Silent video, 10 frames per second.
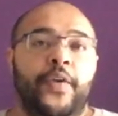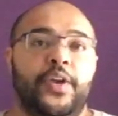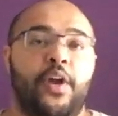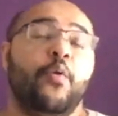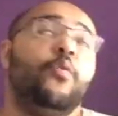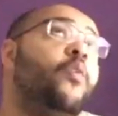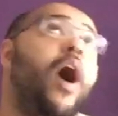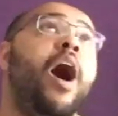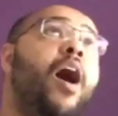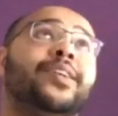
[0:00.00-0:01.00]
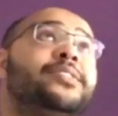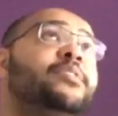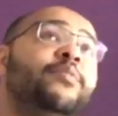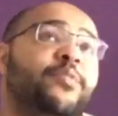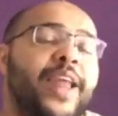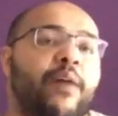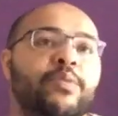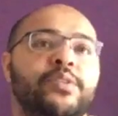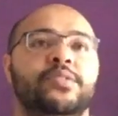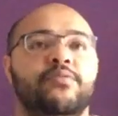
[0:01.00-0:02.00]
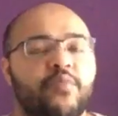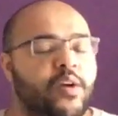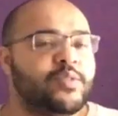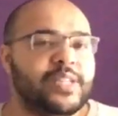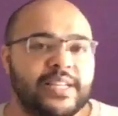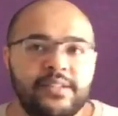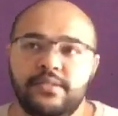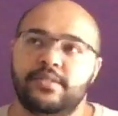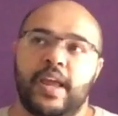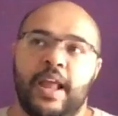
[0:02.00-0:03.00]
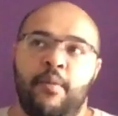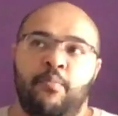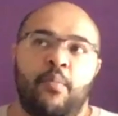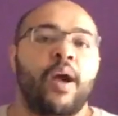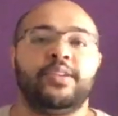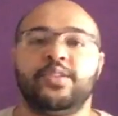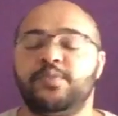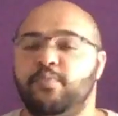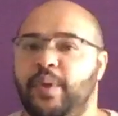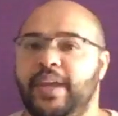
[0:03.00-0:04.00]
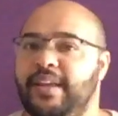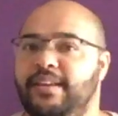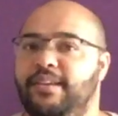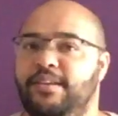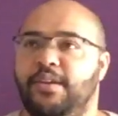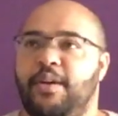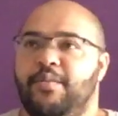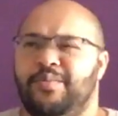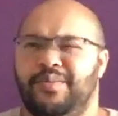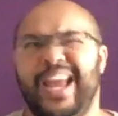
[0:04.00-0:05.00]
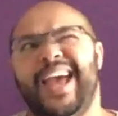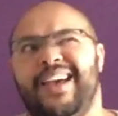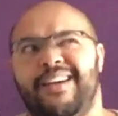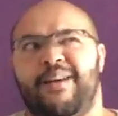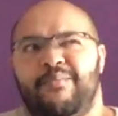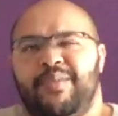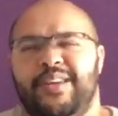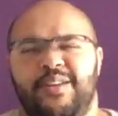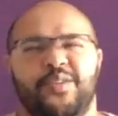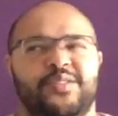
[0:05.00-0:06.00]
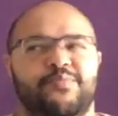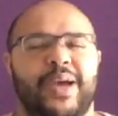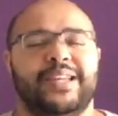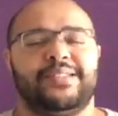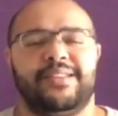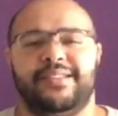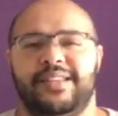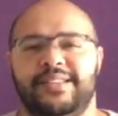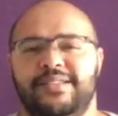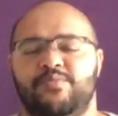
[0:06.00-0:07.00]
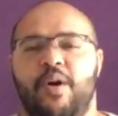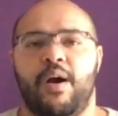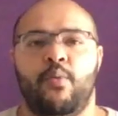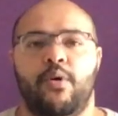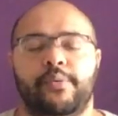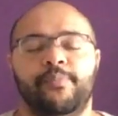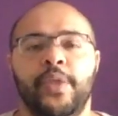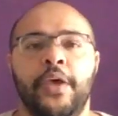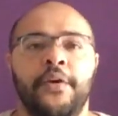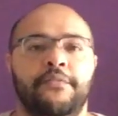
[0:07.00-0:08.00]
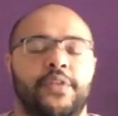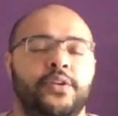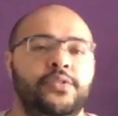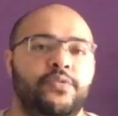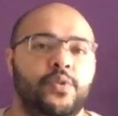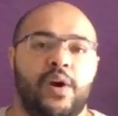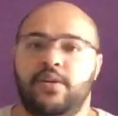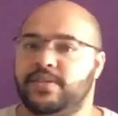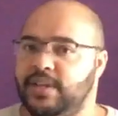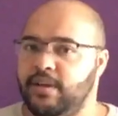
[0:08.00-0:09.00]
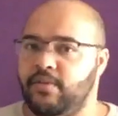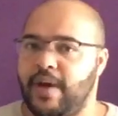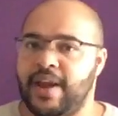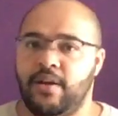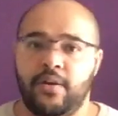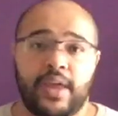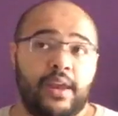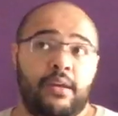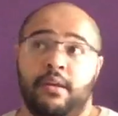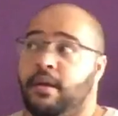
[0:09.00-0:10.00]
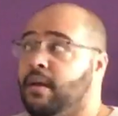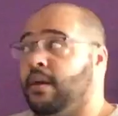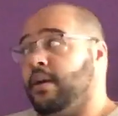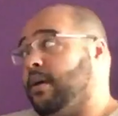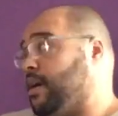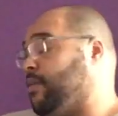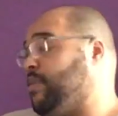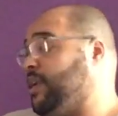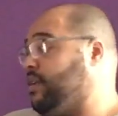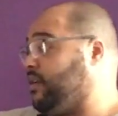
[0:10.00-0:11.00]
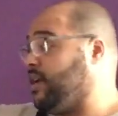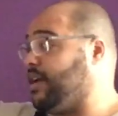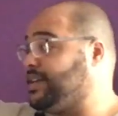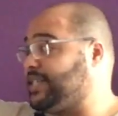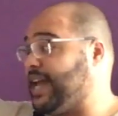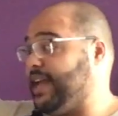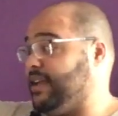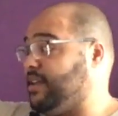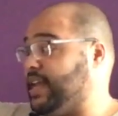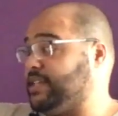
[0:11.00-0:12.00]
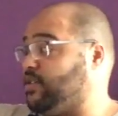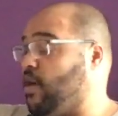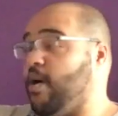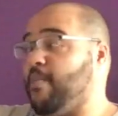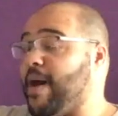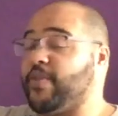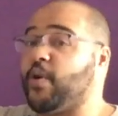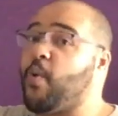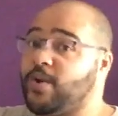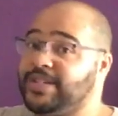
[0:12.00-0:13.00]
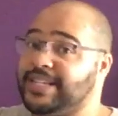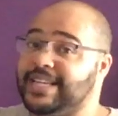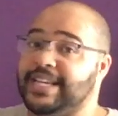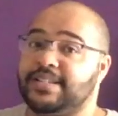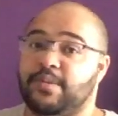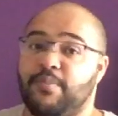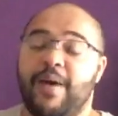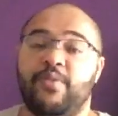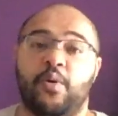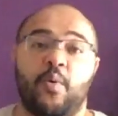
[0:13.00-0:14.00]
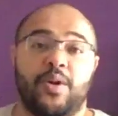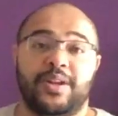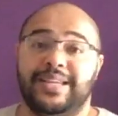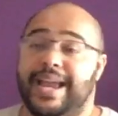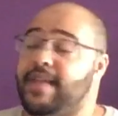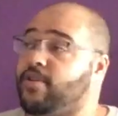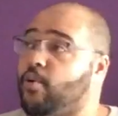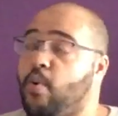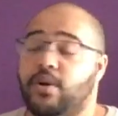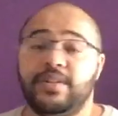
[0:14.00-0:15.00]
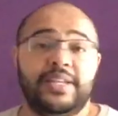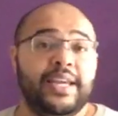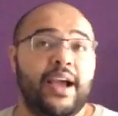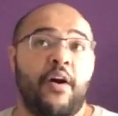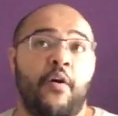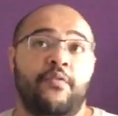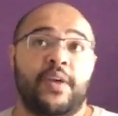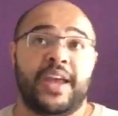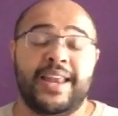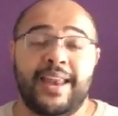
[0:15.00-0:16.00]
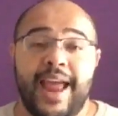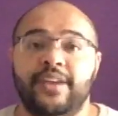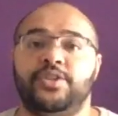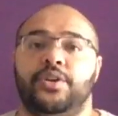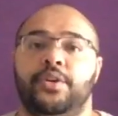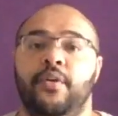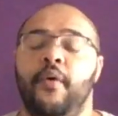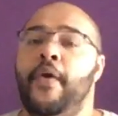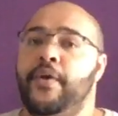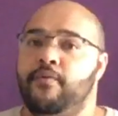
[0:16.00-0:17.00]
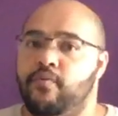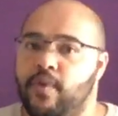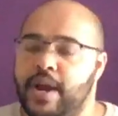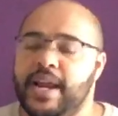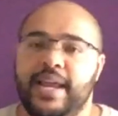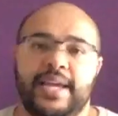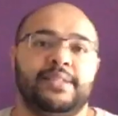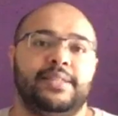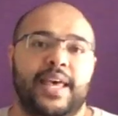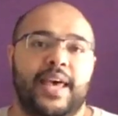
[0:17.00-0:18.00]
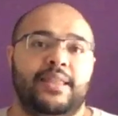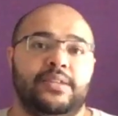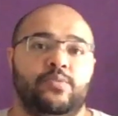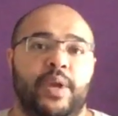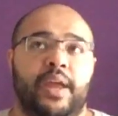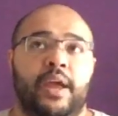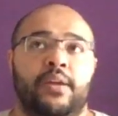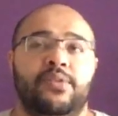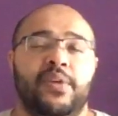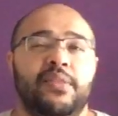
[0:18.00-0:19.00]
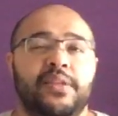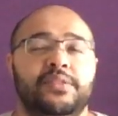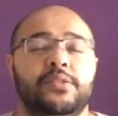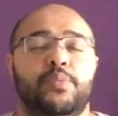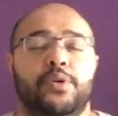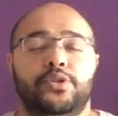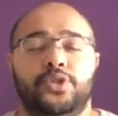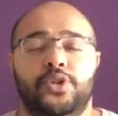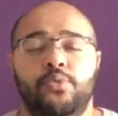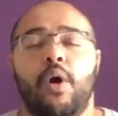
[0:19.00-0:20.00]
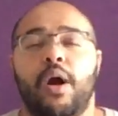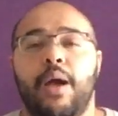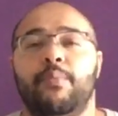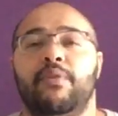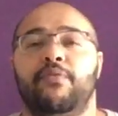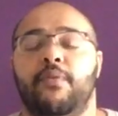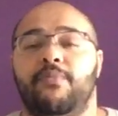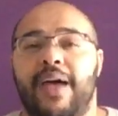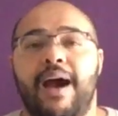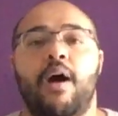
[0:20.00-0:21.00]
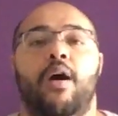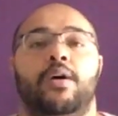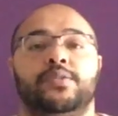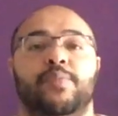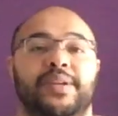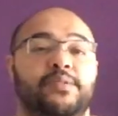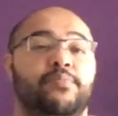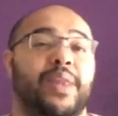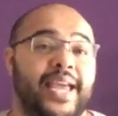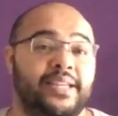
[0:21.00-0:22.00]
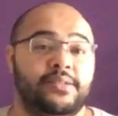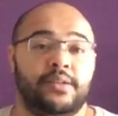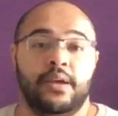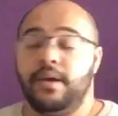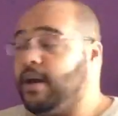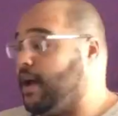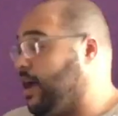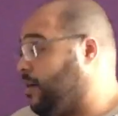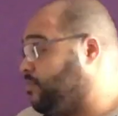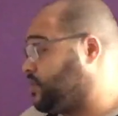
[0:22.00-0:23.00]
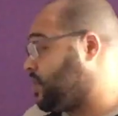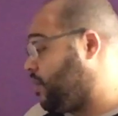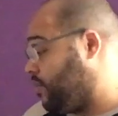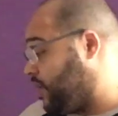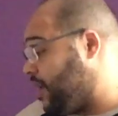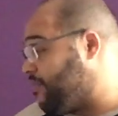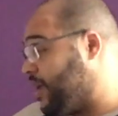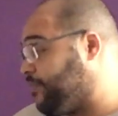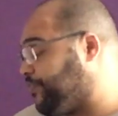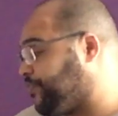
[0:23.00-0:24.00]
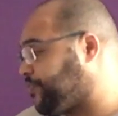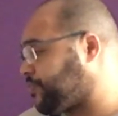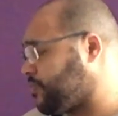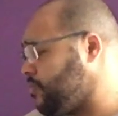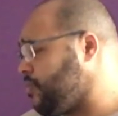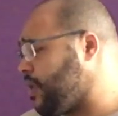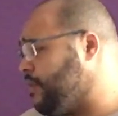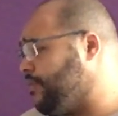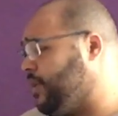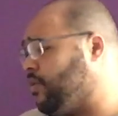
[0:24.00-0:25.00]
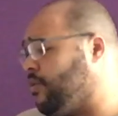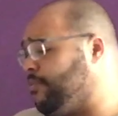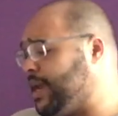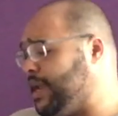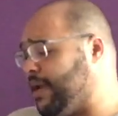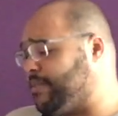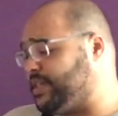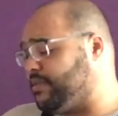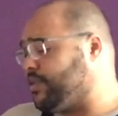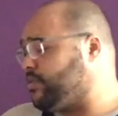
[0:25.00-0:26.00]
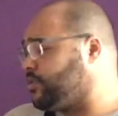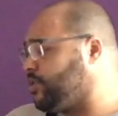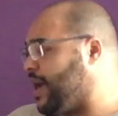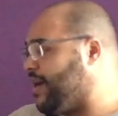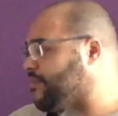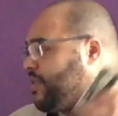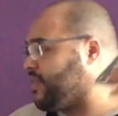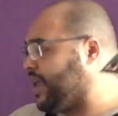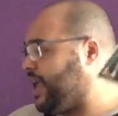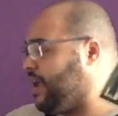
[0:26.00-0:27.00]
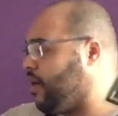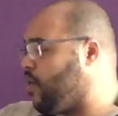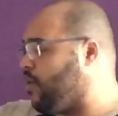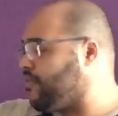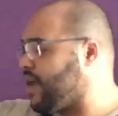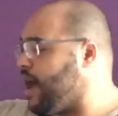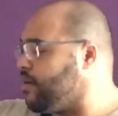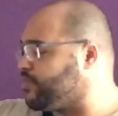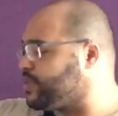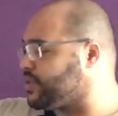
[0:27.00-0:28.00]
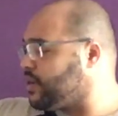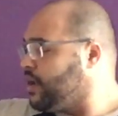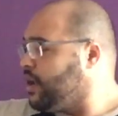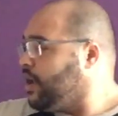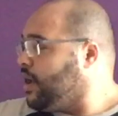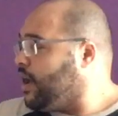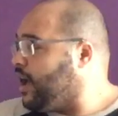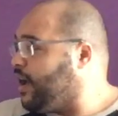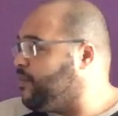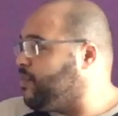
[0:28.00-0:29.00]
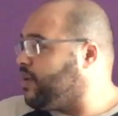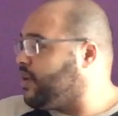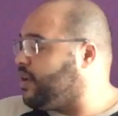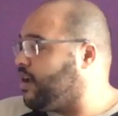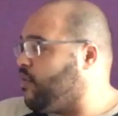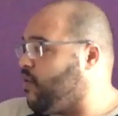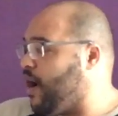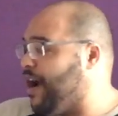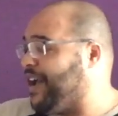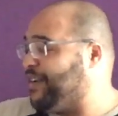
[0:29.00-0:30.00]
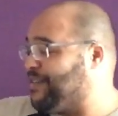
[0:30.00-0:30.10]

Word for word: you know, all hearts and flowers and roses. It might just be, you know, yeah, I'm in in a good space and this is I want. For those of you that are single and looking, I mean, like I say, it's not about the quantity, it's about the quality, and the quality of connection really is there this week. And I think this is because you are coming from that heart space place. Um, so, love it. For your money and materials, you have the King of Cups. Um, all right,